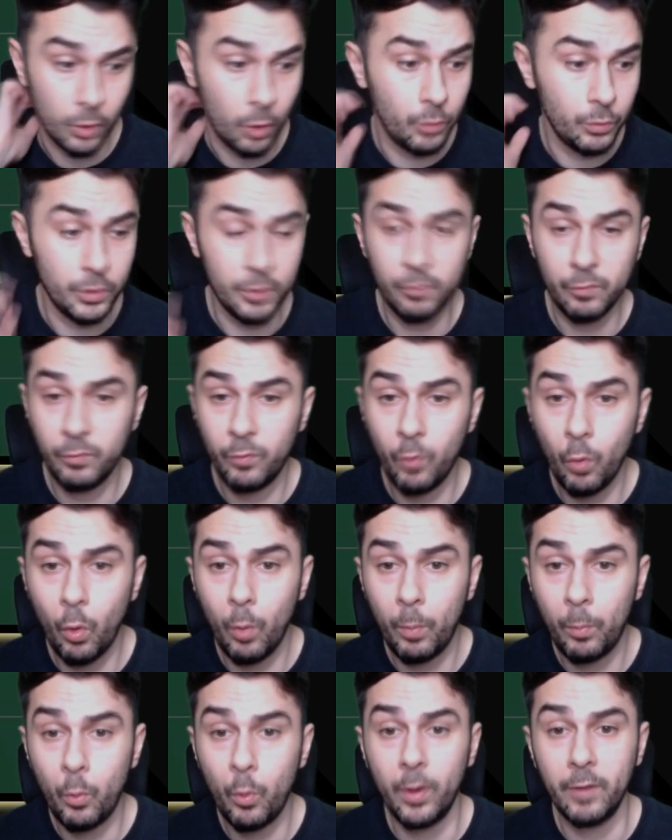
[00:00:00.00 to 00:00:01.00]
only
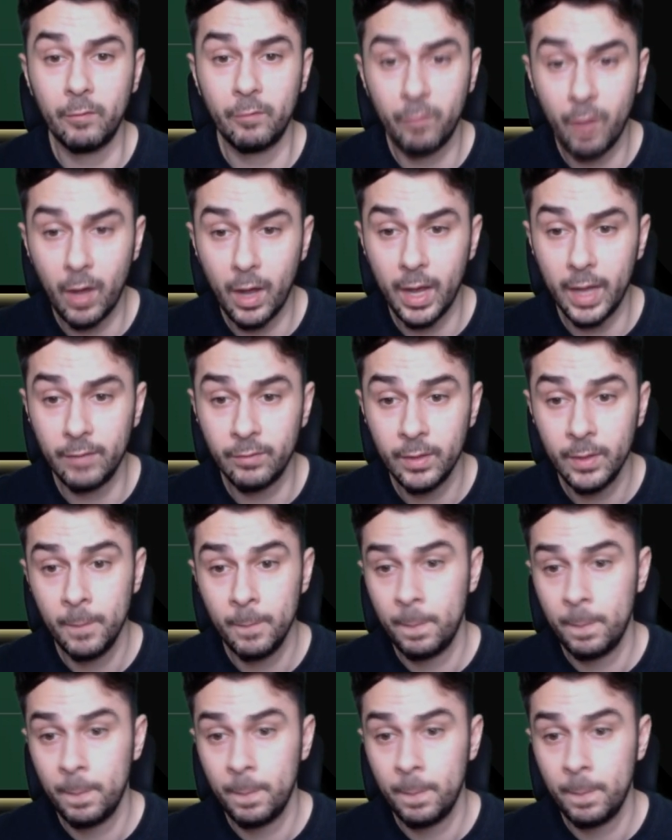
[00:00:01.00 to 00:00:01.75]
4.5